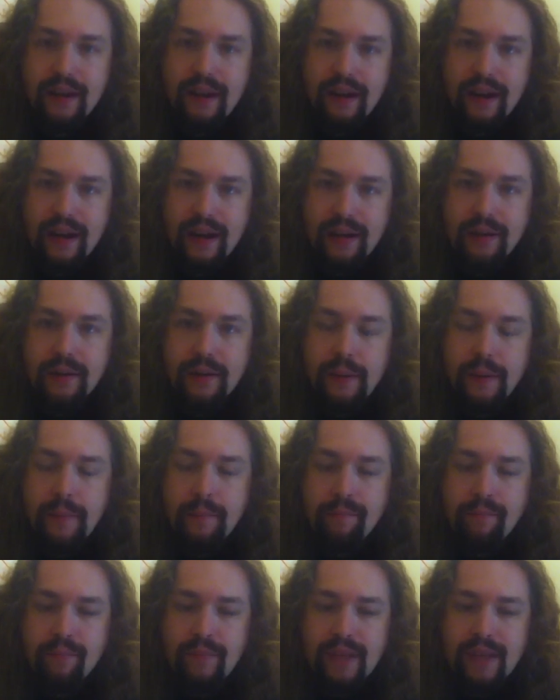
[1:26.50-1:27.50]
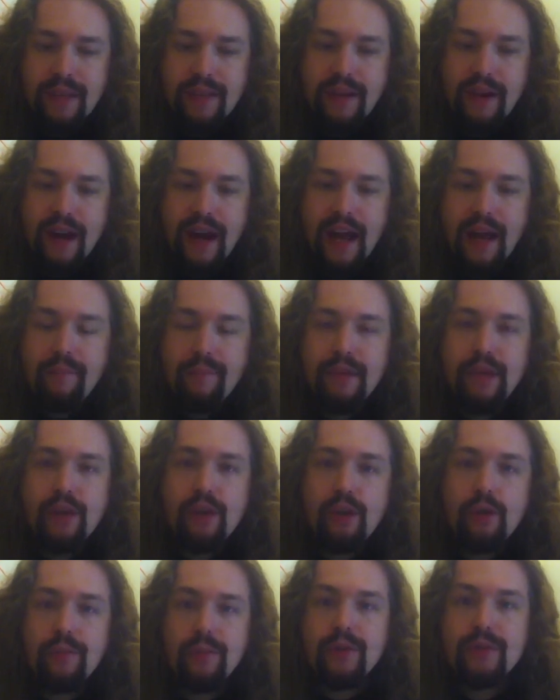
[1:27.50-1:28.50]
All right? there have been
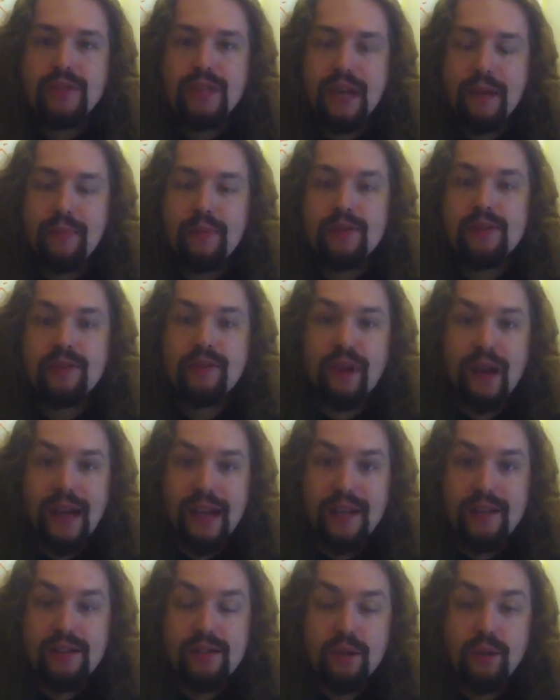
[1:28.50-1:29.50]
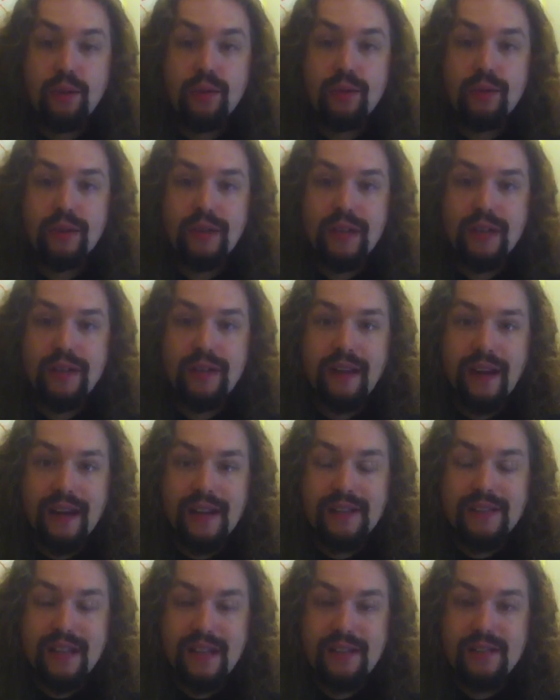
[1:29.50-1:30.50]
notable examples of granite sold in the
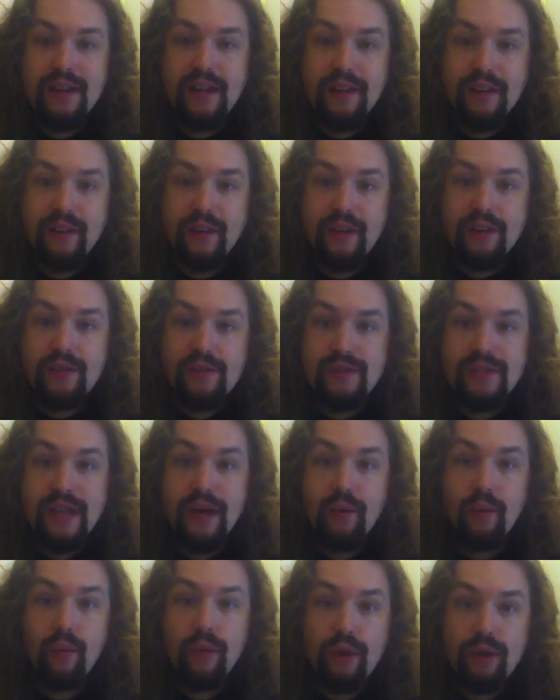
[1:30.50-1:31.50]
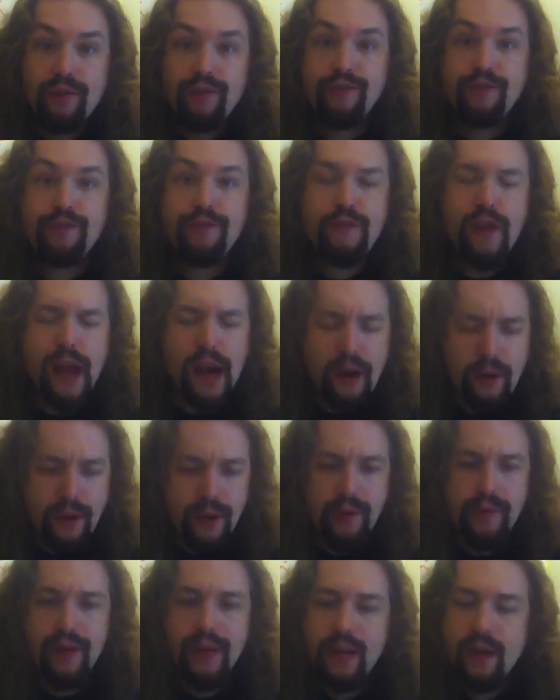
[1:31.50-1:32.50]
United States and other countries that were
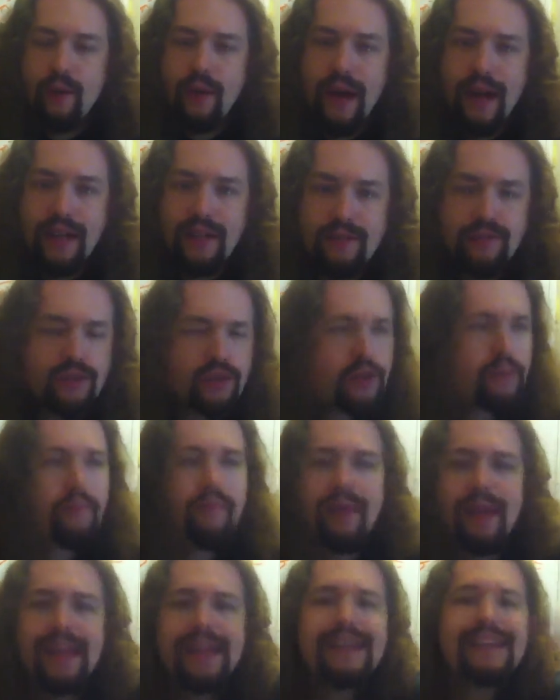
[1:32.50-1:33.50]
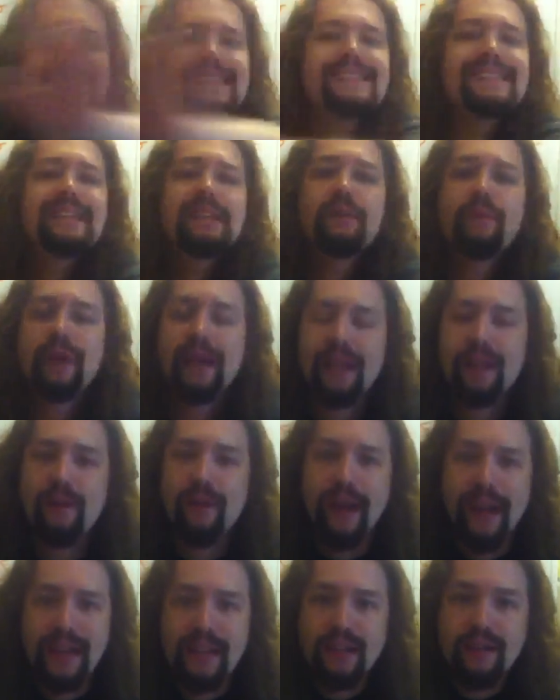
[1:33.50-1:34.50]
very radioactive, tremendously
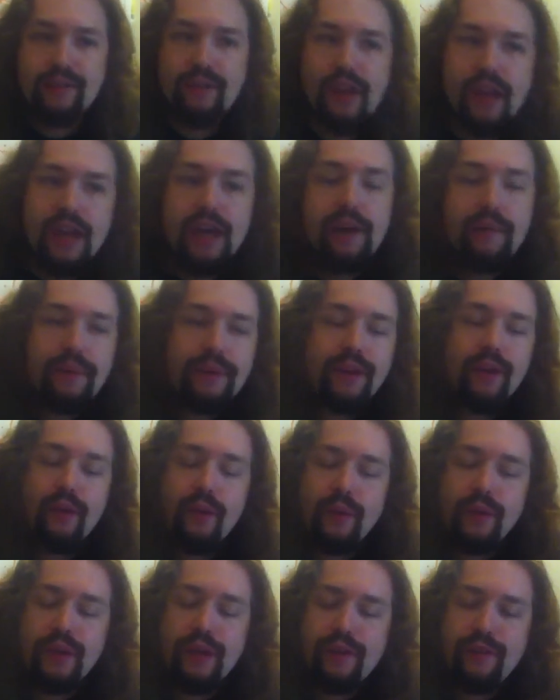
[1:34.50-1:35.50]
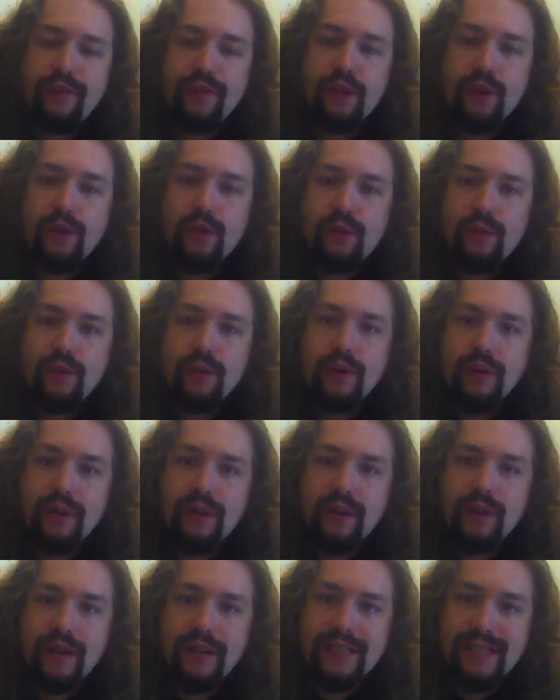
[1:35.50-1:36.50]
radioactive. But there are only a few
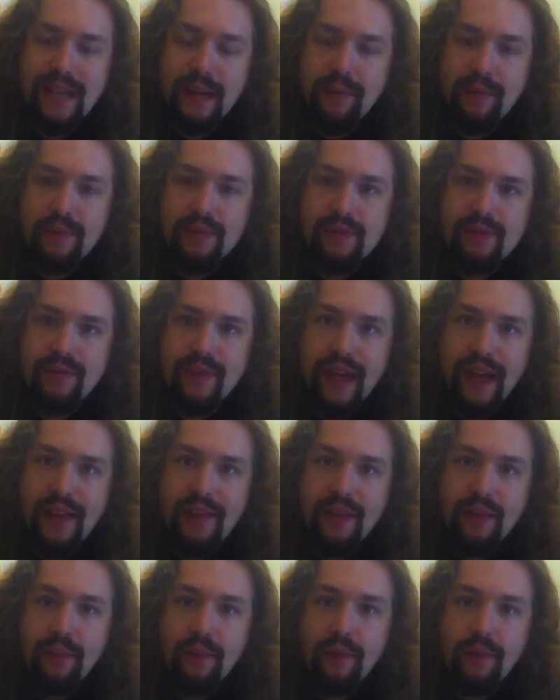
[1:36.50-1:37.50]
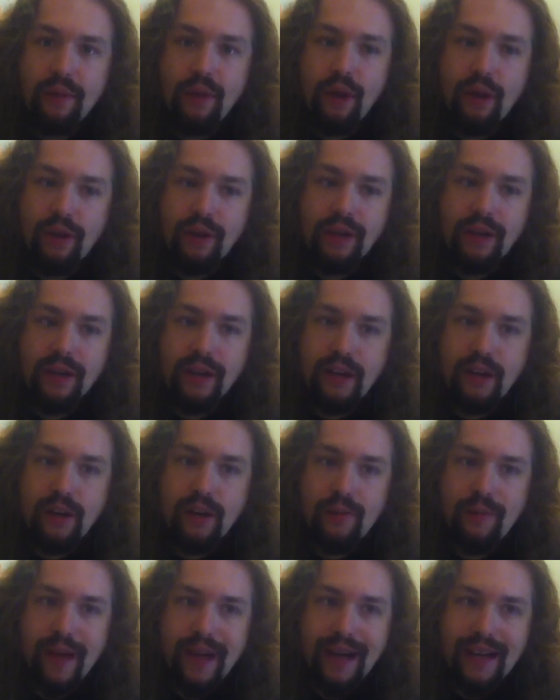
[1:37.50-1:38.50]
examples of that, and they were long
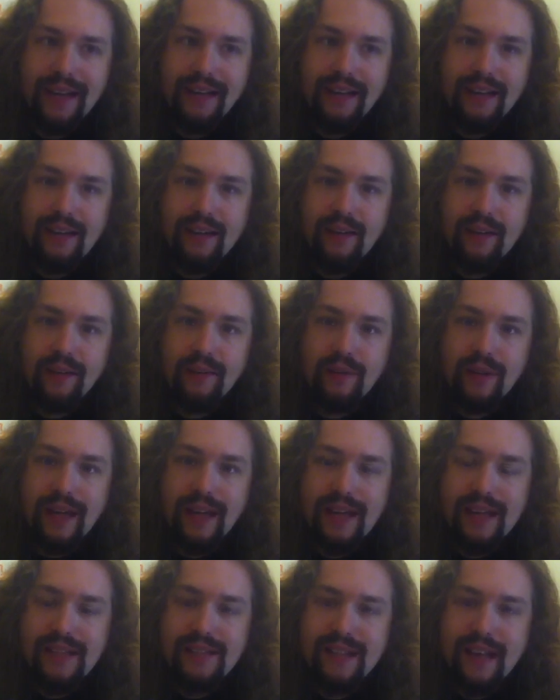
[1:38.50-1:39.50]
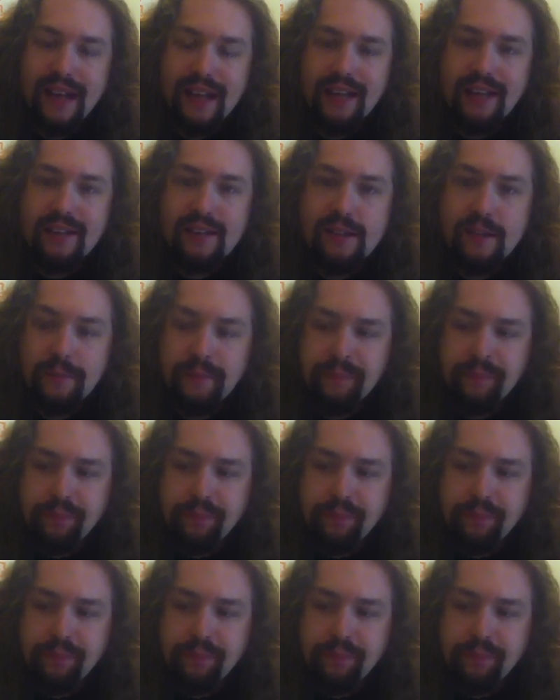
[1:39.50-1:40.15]
ago, back in, you know, 80s, 90s.